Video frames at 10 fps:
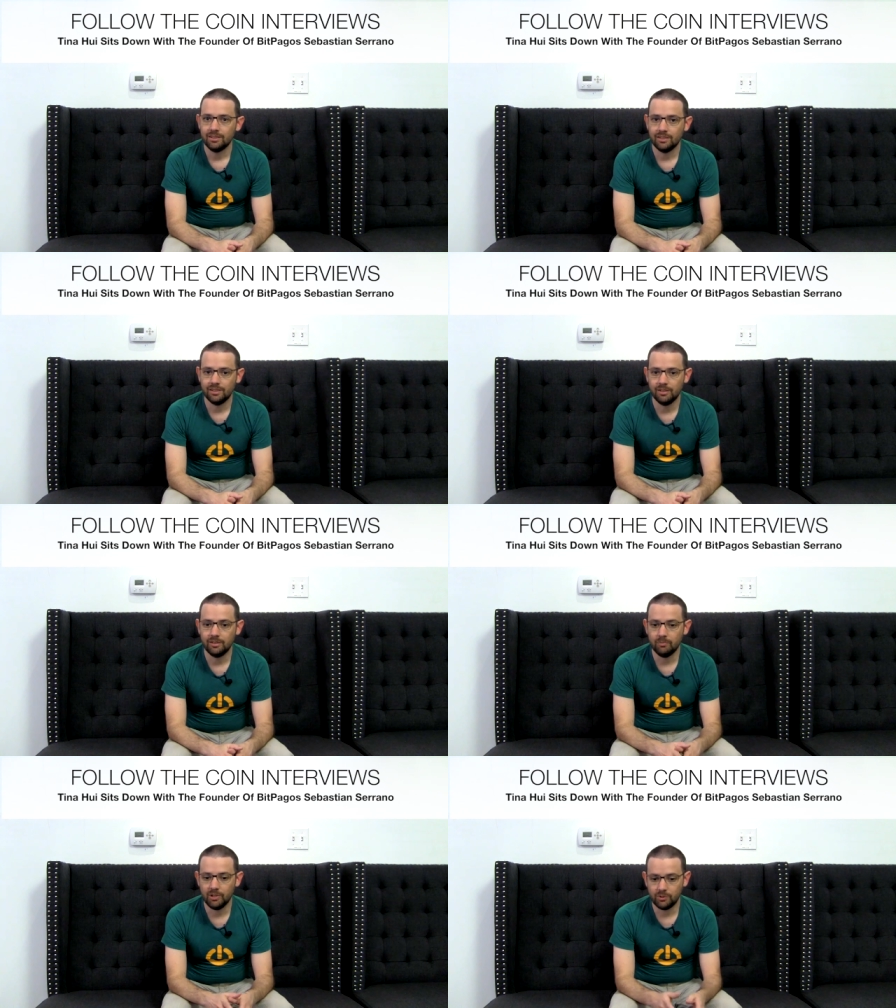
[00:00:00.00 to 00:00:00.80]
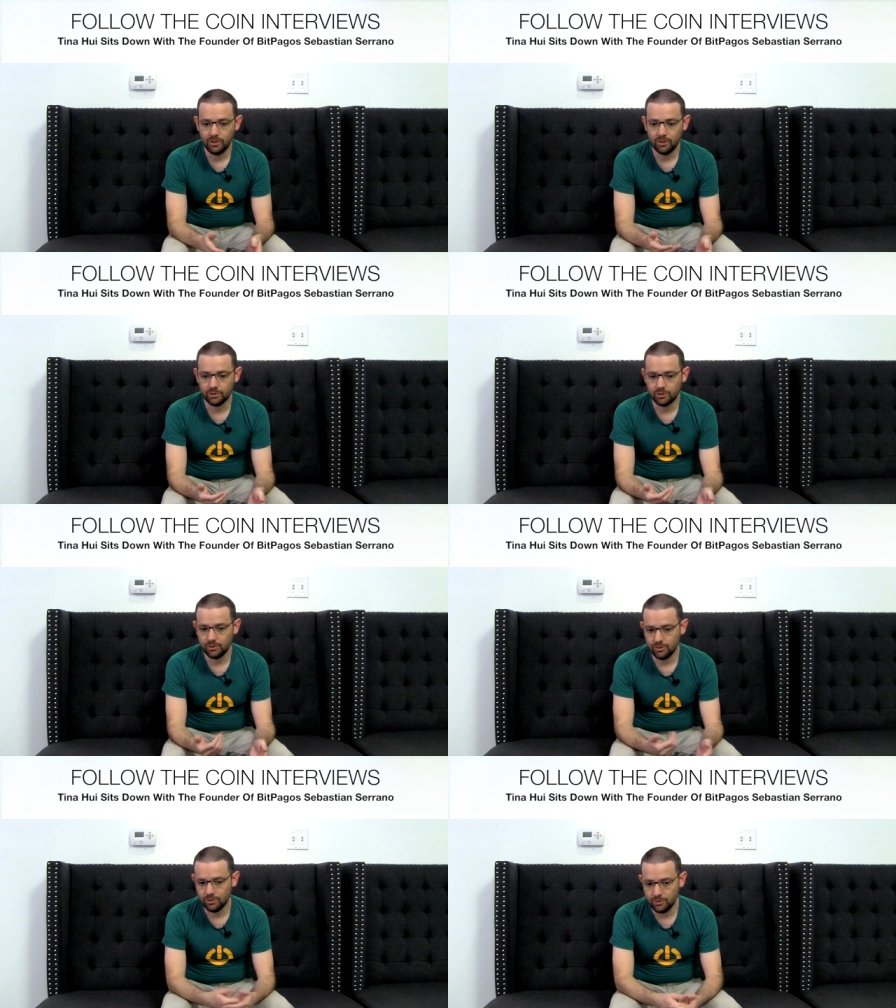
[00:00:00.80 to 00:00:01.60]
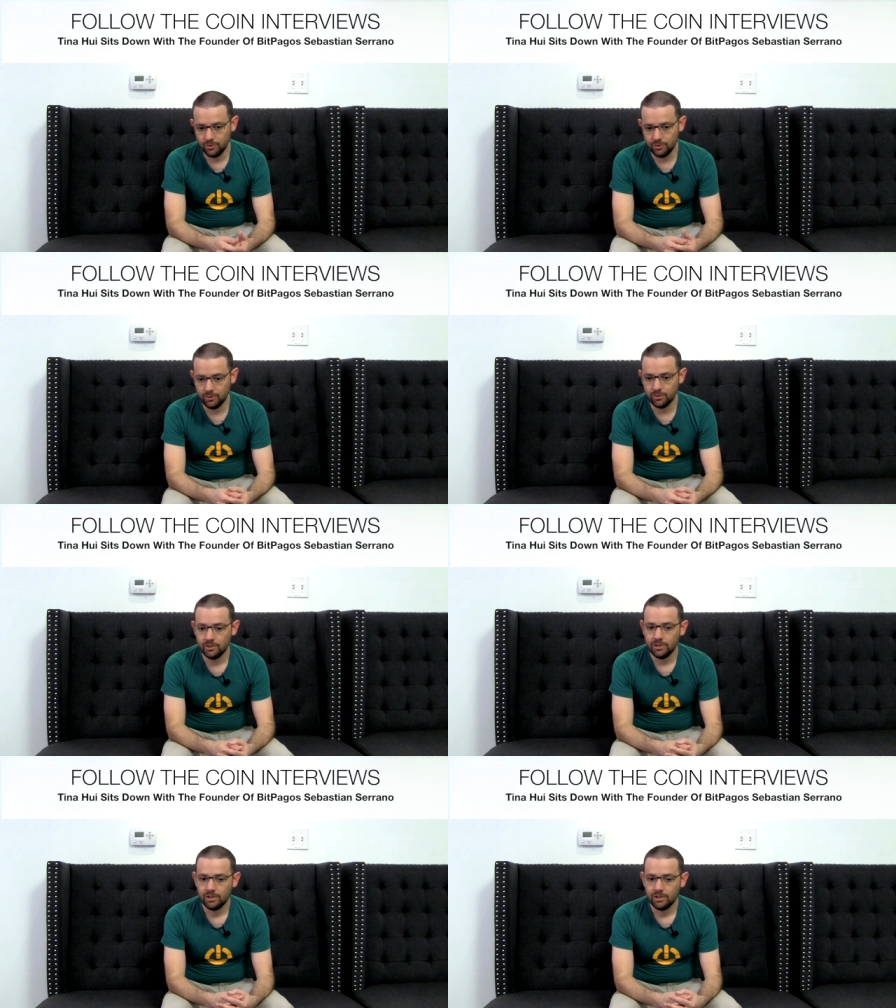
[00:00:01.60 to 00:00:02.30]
But we also do